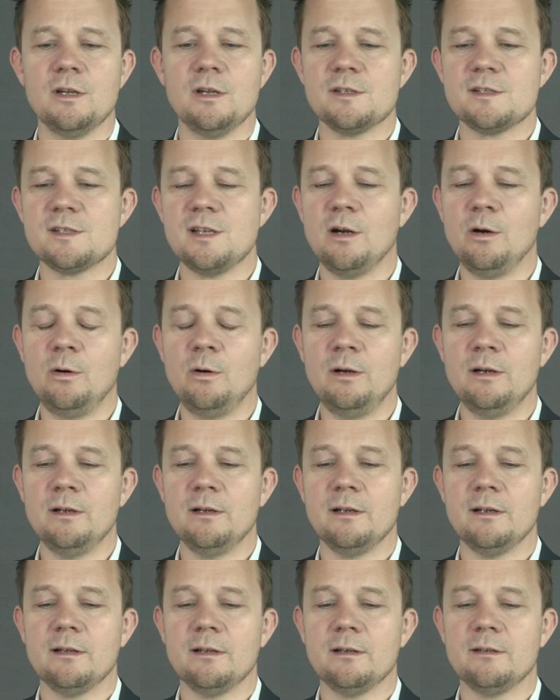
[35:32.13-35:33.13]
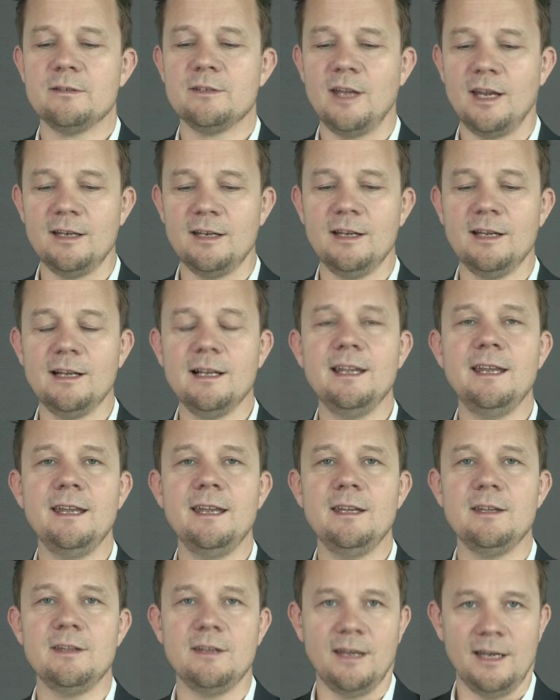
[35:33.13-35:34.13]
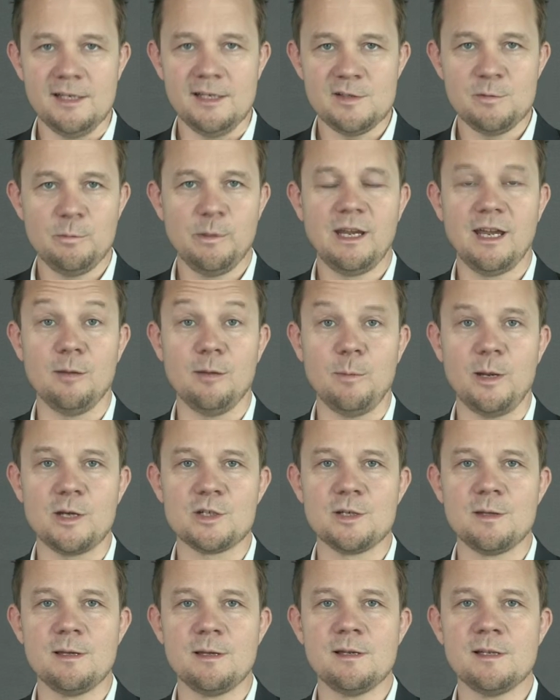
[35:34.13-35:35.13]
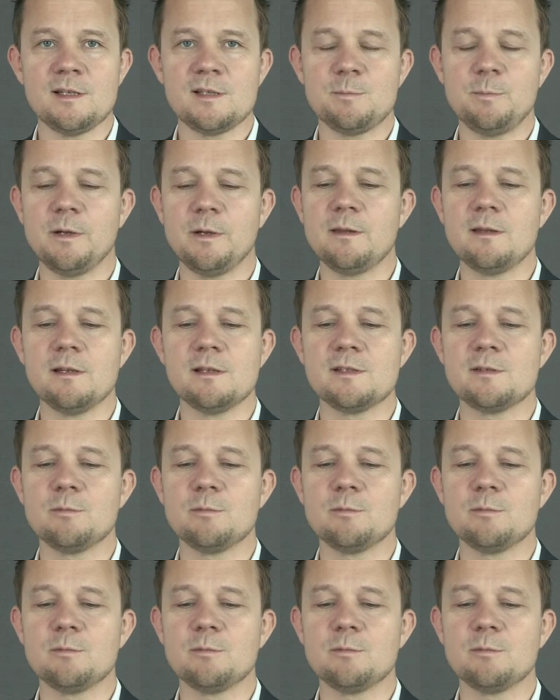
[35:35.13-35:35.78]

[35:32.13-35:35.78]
So technically, yes, we can measure this, but